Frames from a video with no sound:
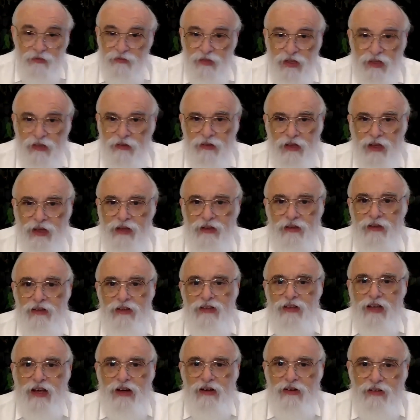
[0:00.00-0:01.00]

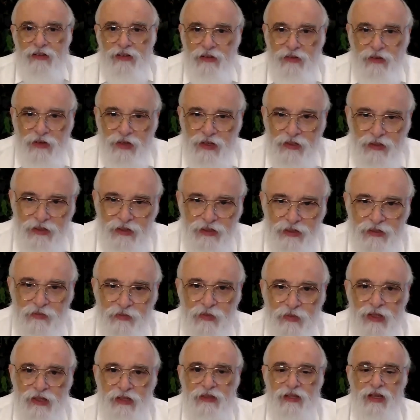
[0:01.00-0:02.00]
Endless
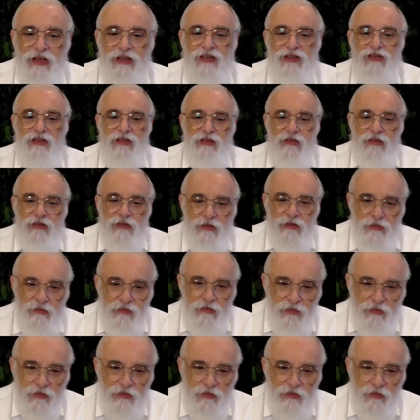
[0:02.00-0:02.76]
meditations.